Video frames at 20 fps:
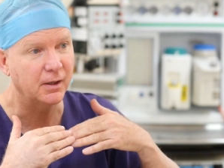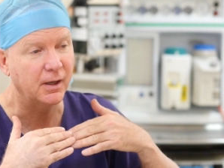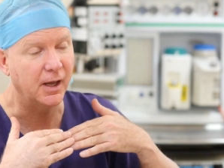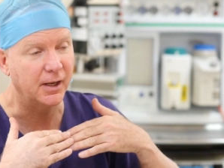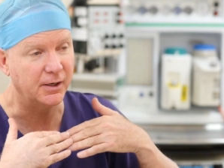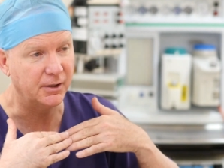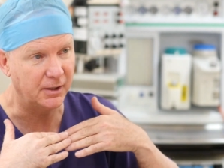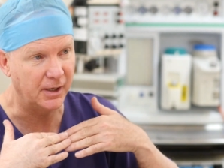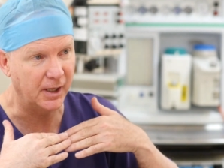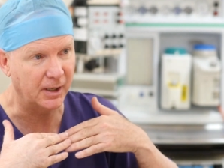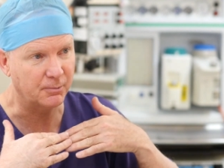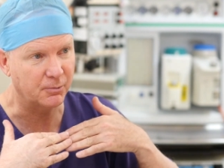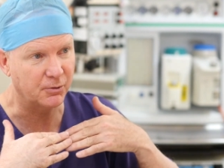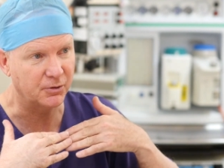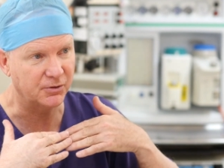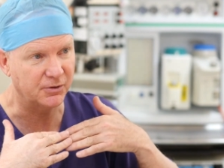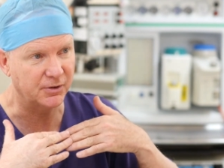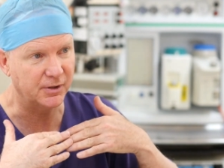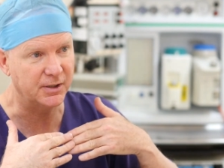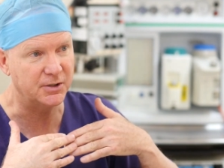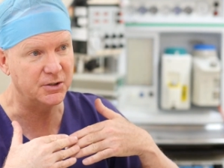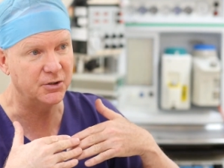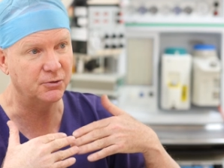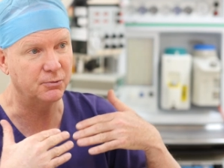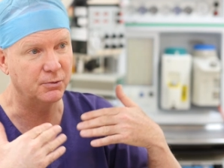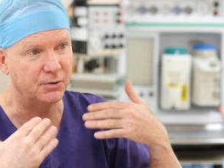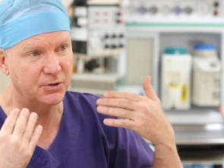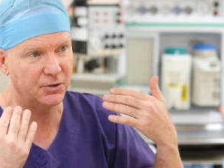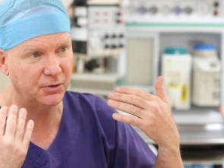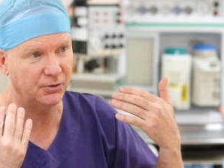and neck procedures,
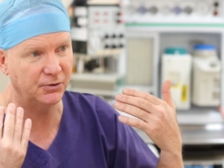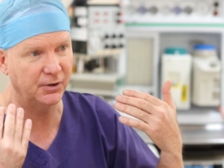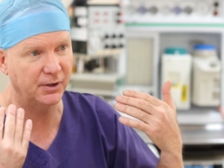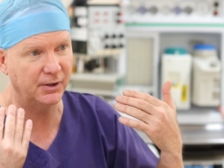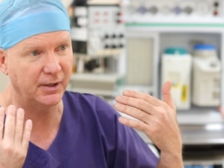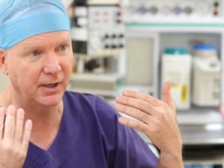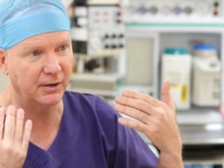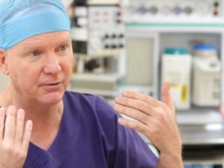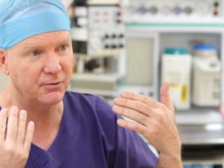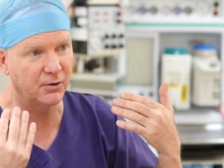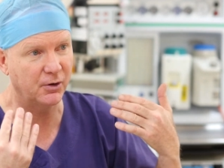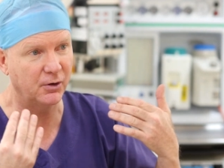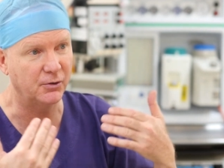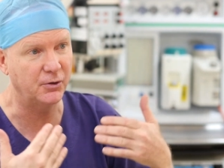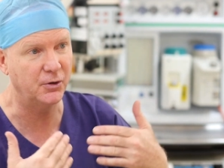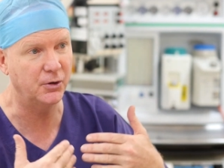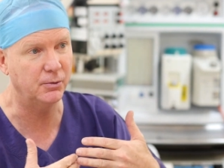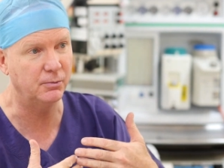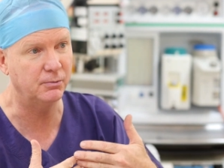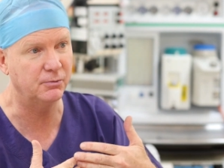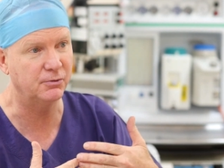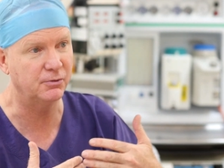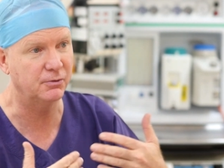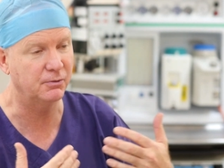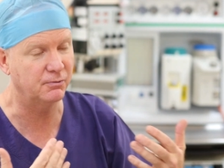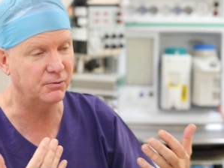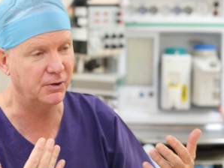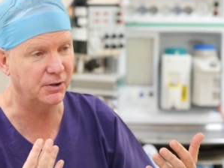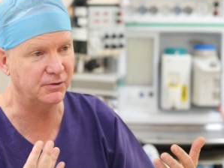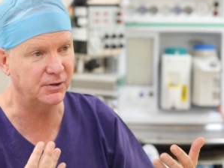reducing neck volumes,
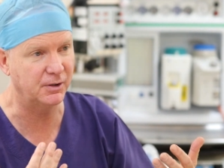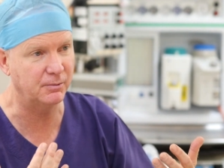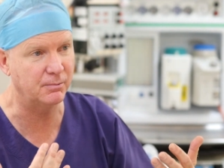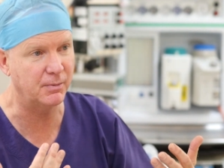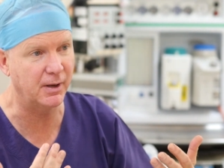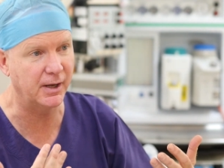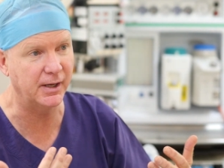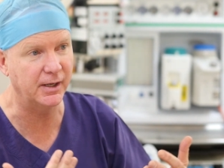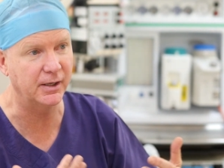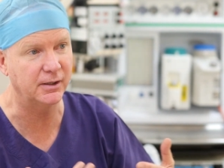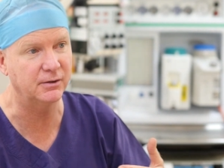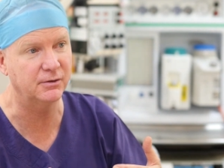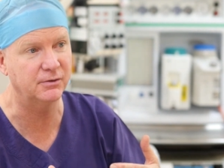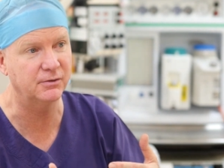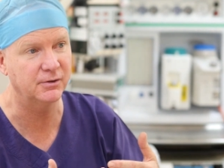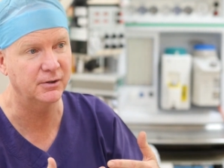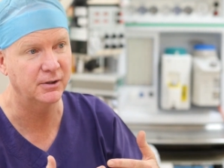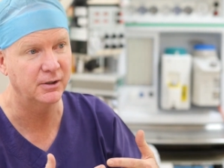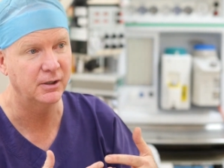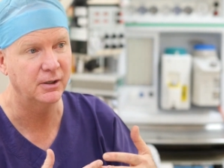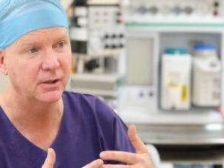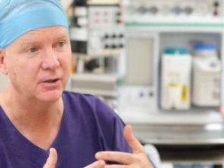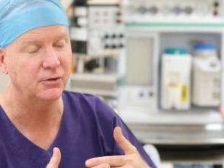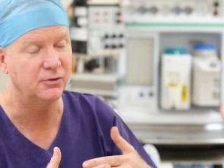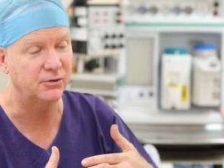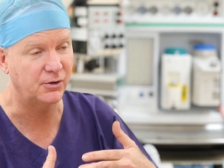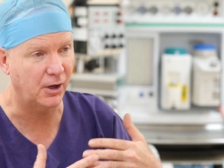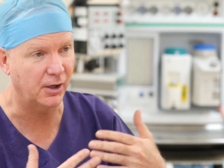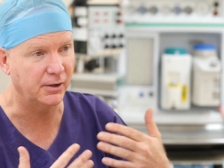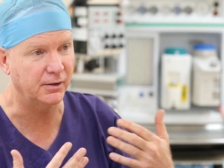fixing bands,
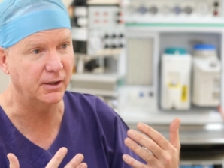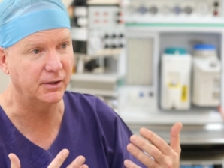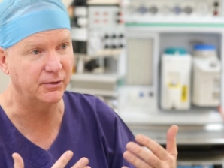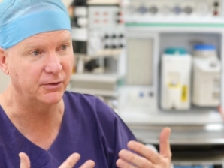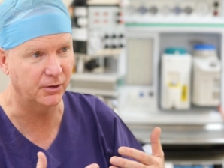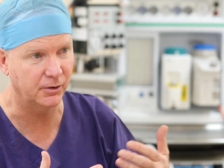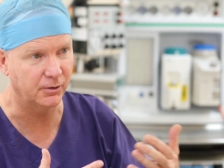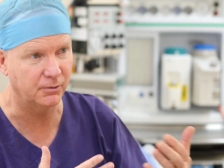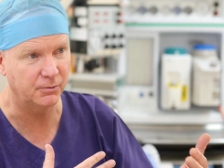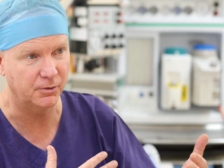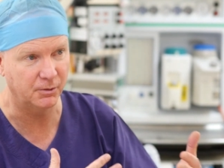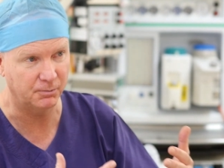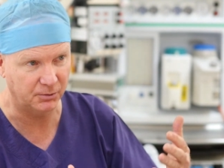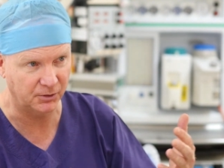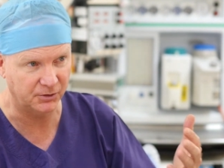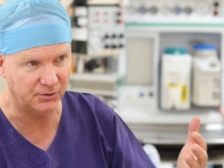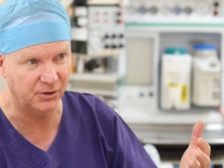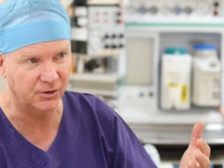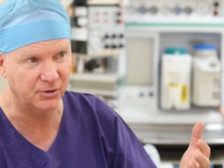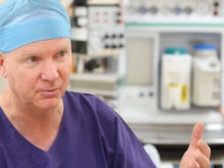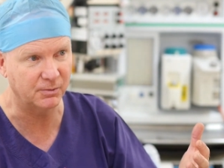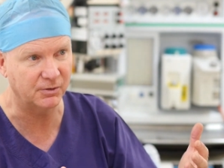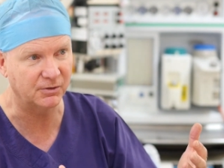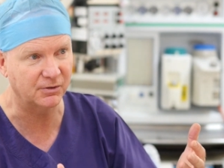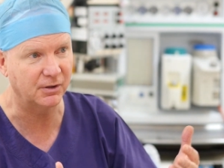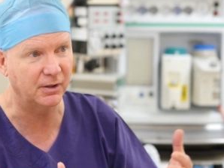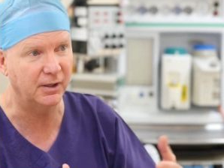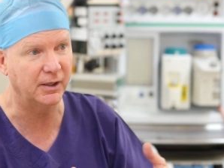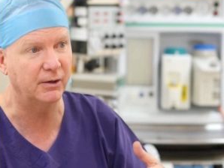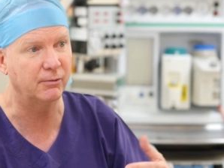tightening the, the platysma
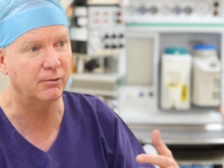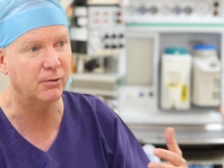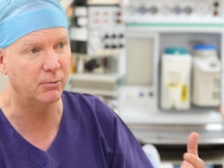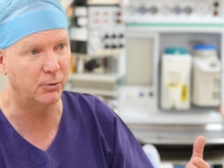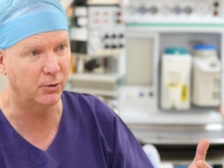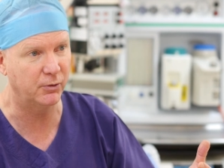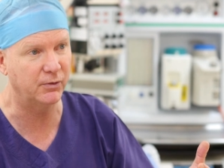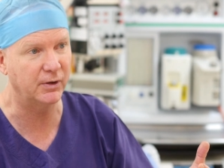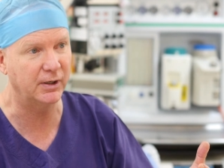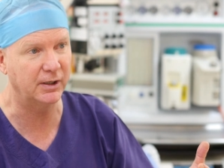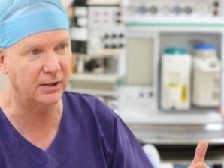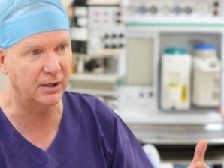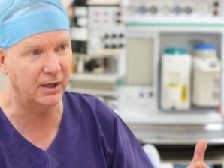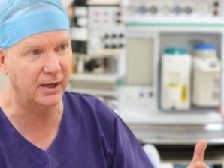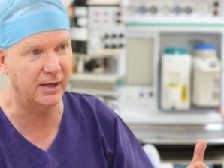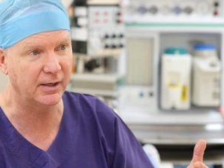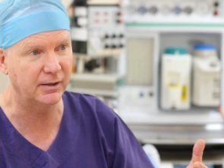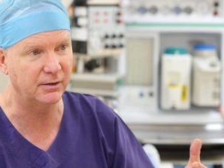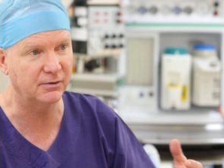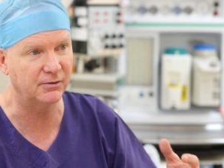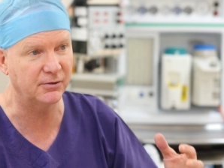sling, removing glands.